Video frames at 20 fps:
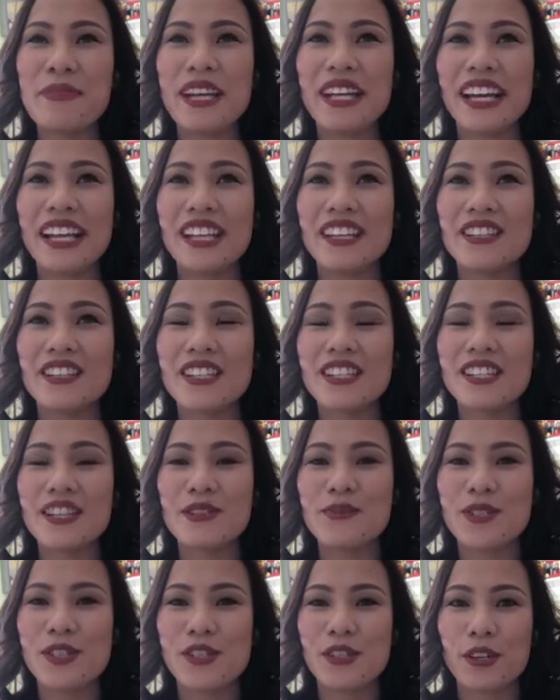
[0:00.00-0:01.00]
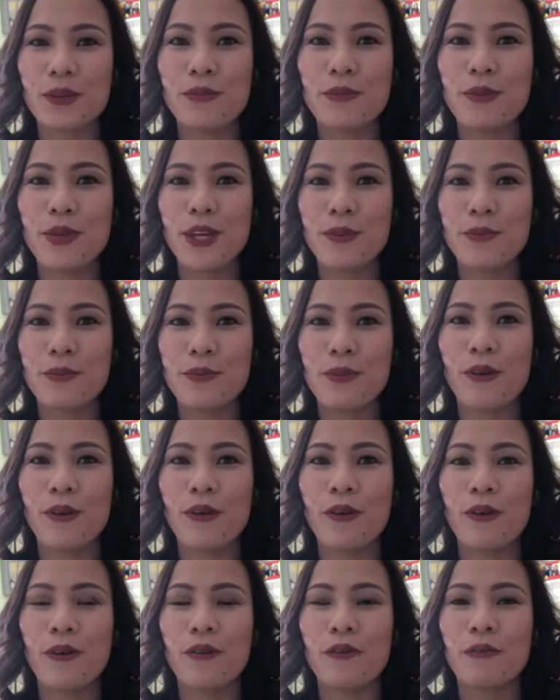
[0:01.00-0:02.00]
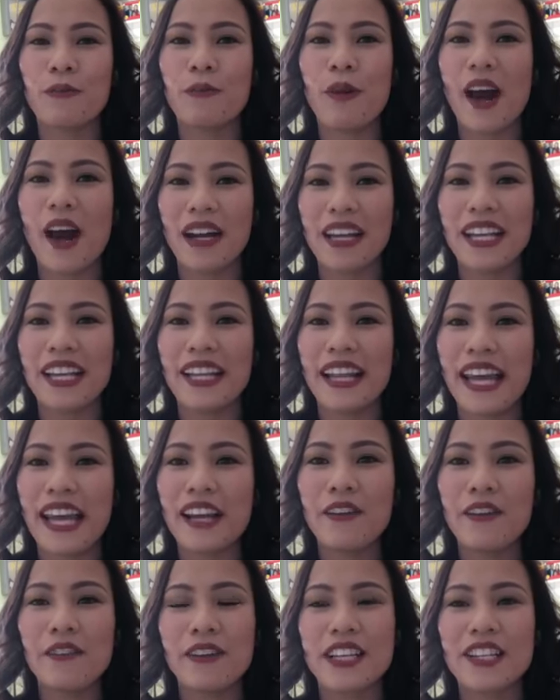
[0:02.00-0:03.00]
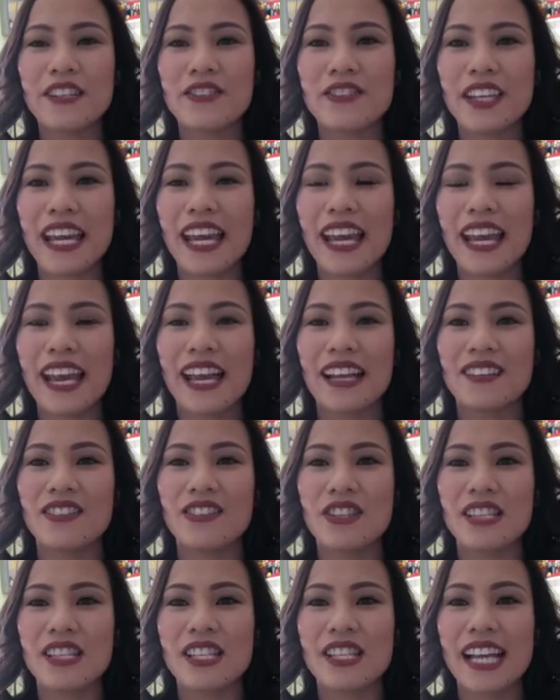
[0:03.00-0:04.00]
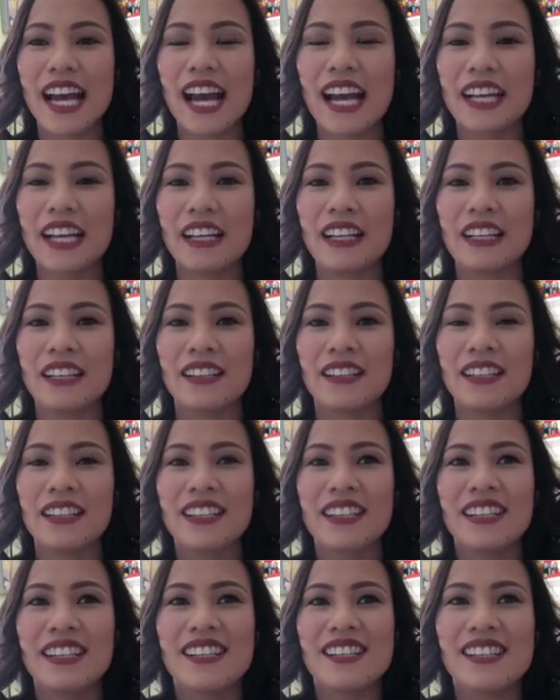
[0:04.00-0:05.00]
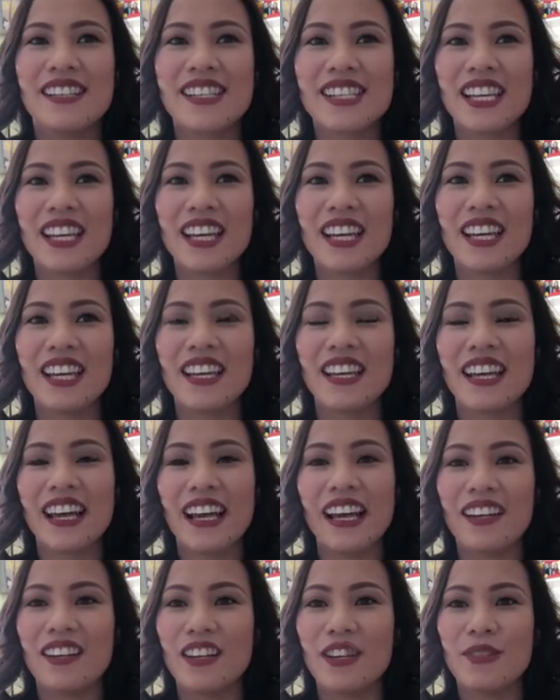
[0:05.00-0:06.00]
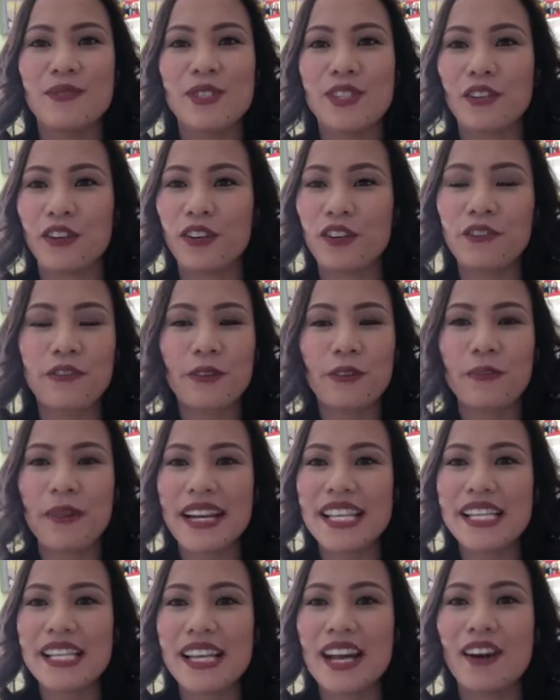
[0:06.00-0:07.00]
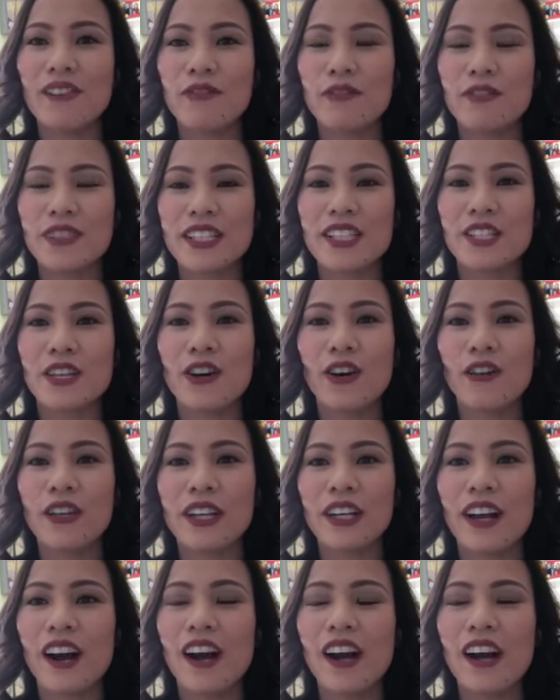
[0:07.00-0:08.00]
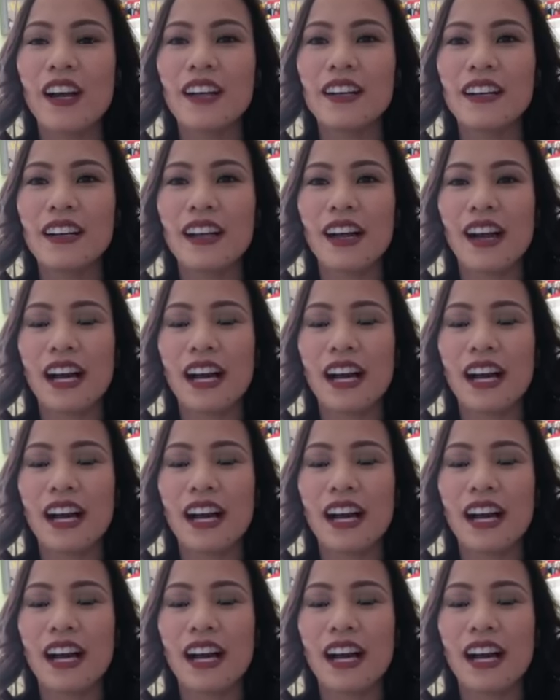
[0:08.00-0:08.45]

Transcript: I mean, I just observed people body language and just kind of see and observe for myself what's going on.